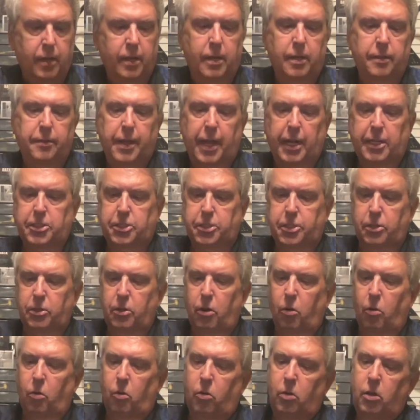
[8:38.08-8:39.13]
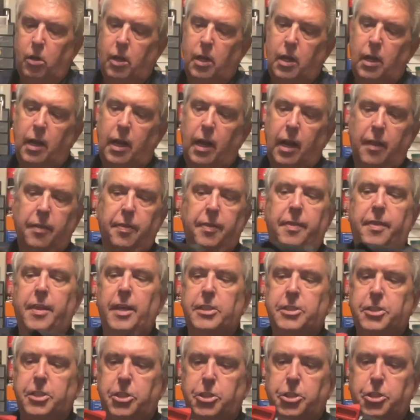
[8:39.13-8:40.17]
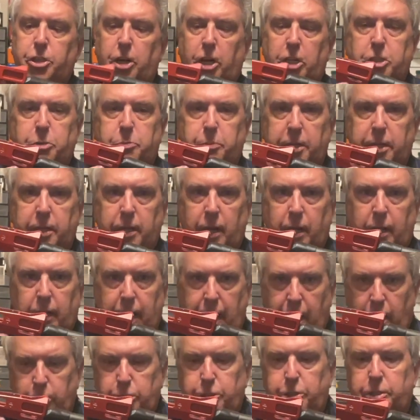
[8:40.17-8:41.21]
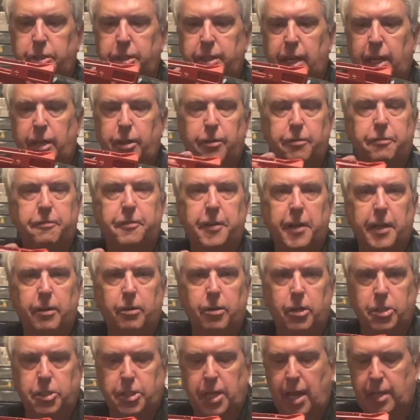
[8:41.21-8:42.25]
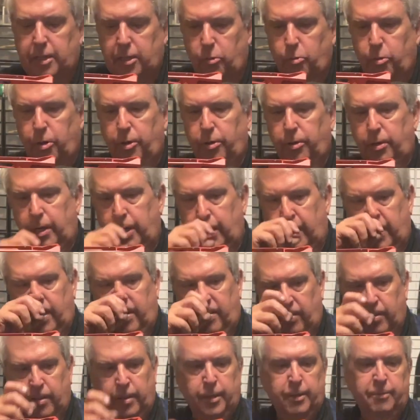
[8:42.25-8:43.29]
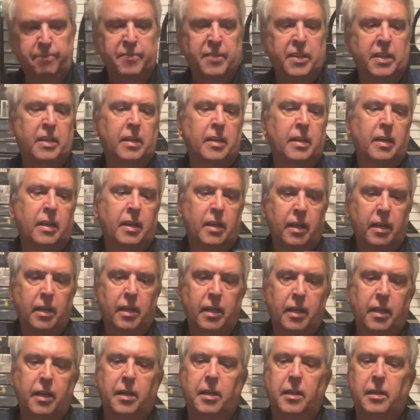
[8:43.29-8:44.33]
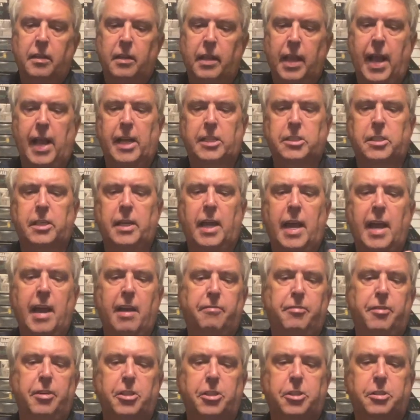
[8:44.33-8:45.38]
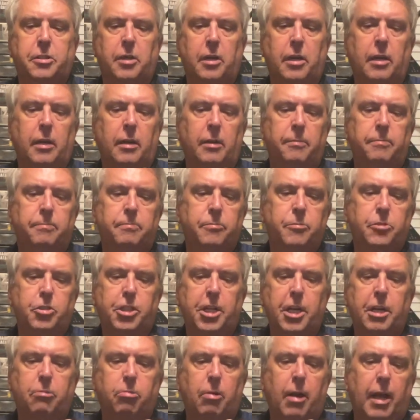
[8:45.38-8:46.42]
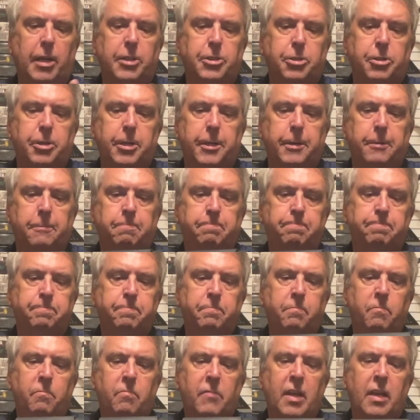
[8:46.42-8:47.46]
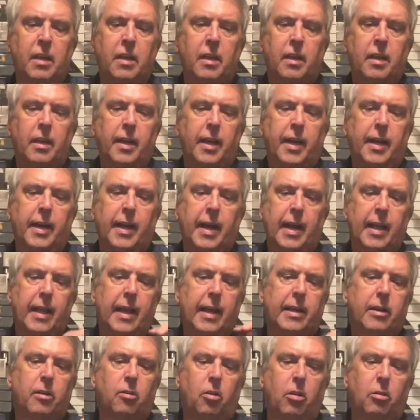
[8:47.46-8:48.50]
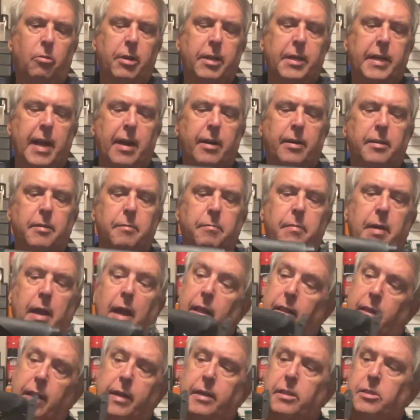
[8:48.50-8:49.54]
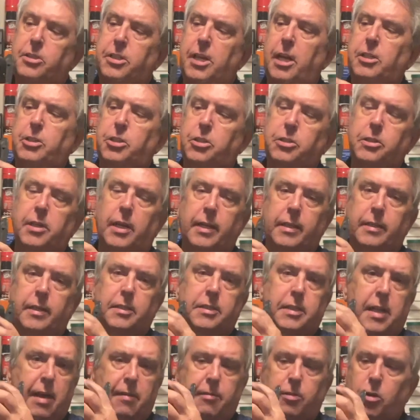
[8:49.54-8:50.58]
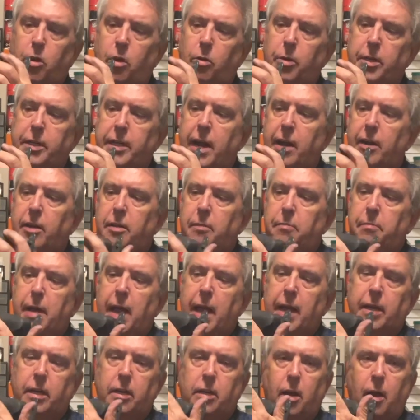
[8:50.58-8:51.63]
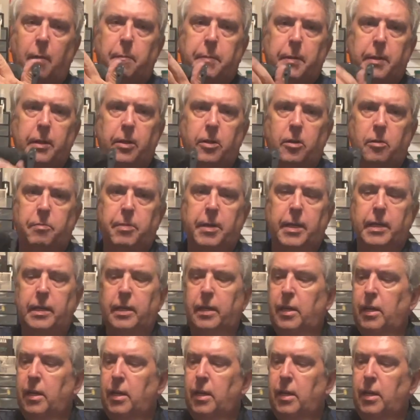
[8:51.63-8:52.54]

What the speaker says: That's the goal. And this adjustment allows you to get your finger exactly where you need it. Lastly, I have this cheek riser here. And I like it all the way down in the back. I like it set just like this. I have it all the way down in the back and up a little bit.